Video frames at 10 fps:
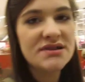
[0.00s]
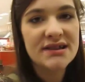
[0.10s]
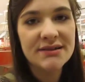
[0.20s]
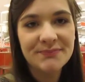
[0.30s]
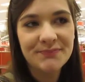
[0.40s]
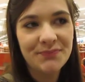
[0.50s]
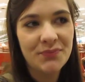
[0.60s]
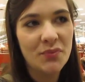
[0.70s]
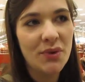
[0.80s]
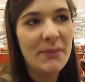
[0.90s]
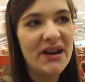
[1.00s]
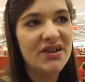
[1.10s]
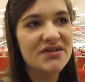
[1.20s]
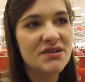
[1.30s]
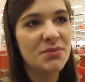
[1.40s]
see. We might
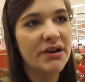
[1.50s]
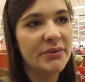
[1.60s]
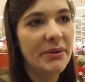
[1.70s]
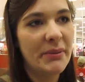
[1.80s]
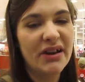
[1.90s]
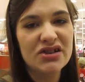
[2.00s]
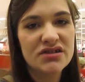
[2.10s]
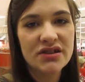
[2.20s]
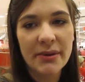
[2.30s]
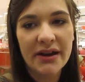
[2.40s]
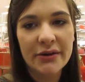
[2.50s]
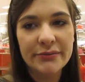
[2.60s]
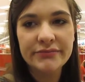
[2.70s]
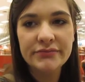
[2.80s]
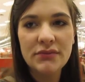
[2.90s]
go somewhere. We might just go back
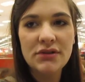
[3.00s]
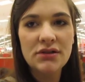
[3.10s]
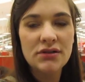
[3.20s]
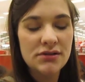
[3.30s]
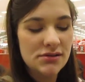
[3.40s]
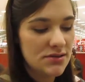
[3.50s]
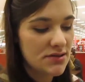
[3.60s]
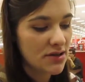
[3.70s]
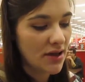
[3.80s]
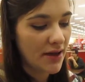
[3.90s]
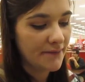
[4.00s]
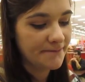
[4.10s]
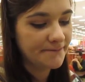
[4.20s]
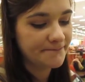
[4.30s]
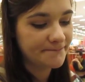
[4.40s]
home. But
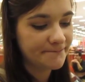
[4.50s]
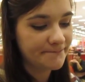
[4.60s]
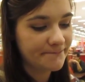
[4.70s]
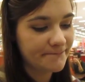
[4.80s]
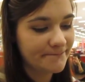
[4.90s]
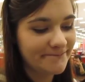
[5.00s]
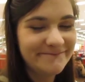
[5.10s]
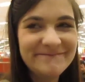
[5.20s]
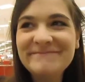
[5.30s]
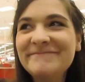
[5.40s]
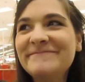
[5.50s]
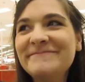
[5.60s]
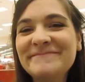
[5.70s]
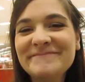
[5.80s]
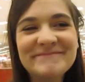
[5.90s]

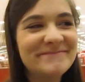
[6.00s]
yeah.